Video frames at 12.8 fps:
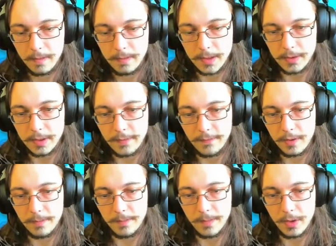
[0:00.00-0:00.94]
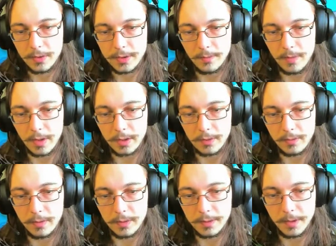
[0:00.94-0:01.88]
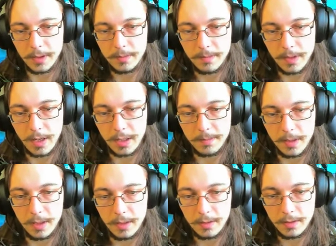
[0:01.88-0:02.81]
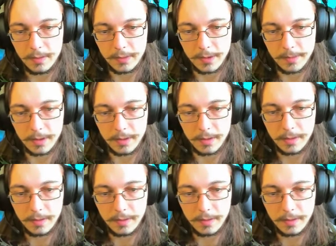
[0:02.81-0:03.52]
Sounds like a freaking person walking towards me, behind me, or something.